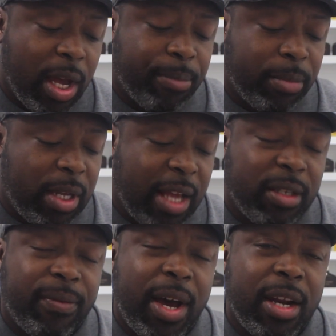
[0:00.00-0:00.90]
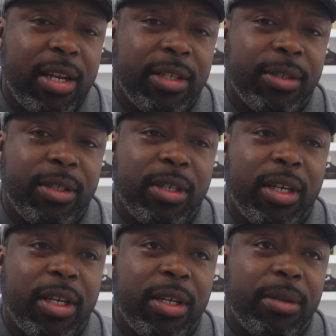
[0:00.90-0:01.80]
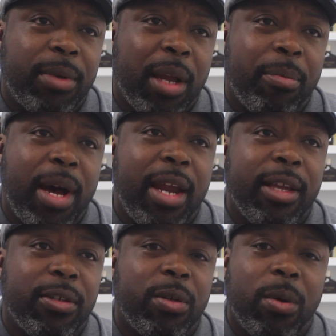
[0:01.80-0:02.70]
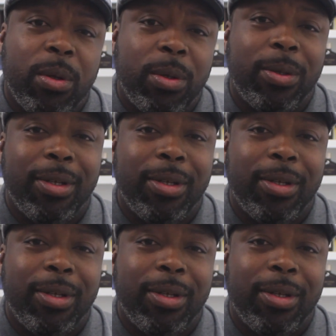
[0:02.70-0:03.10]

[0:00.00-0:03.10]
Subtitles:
I classified it as like potting soil,